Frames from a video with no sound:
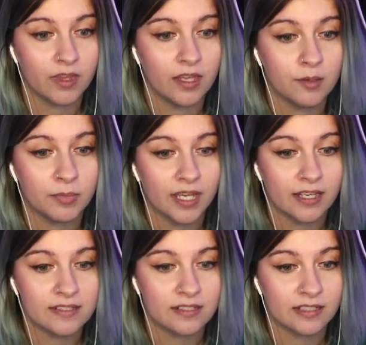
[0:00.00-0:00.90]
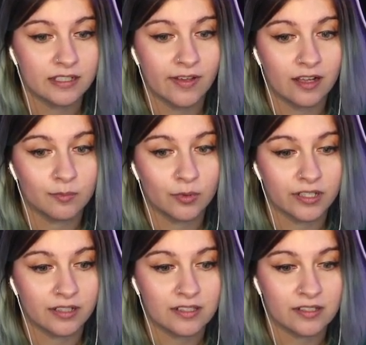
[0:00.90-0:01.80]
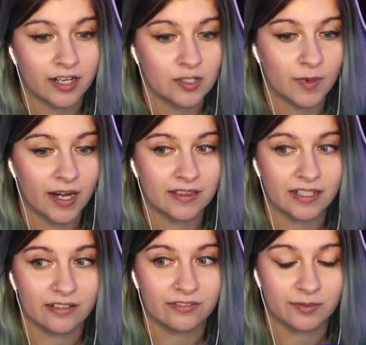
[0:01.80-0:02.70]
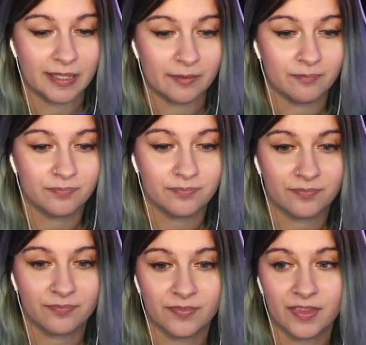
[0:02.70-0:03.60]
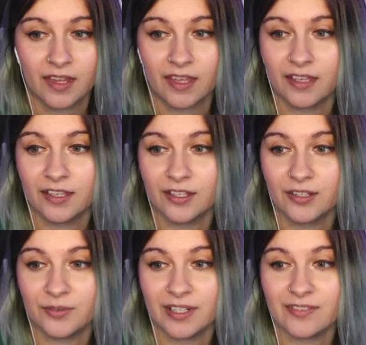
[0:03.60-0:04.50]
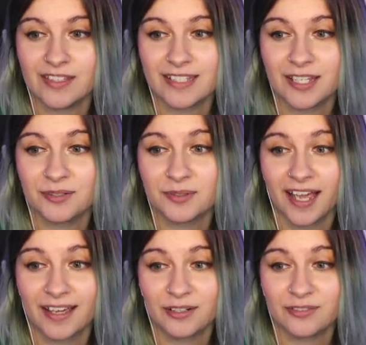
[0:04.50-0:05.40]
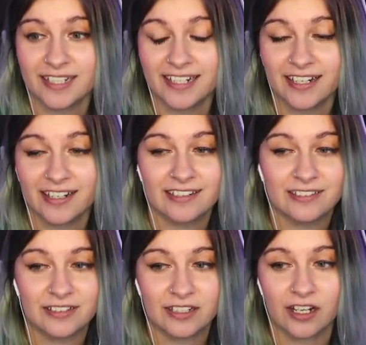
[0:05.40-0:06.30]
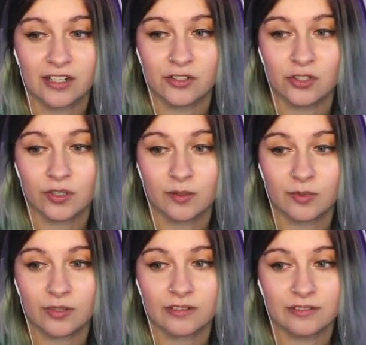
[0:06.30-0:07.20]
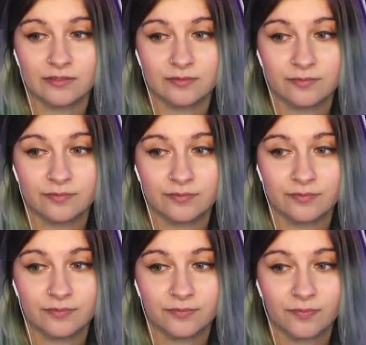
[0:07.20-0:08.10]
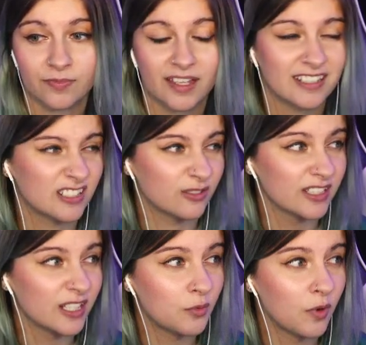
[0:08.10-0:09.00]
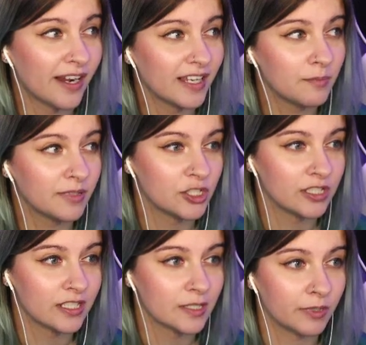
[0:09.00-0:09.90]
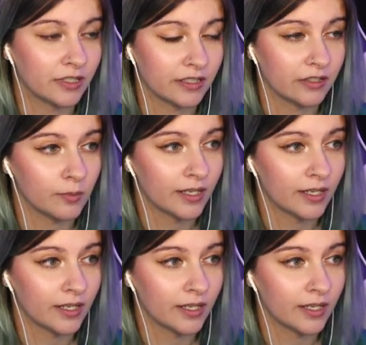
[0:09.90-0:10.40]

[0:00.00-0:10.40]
P.S. Give Hellbore a good scratch behind the ear for me. We have this cute cat over here. Adorable. It's really quiet, but she does purr a little bit.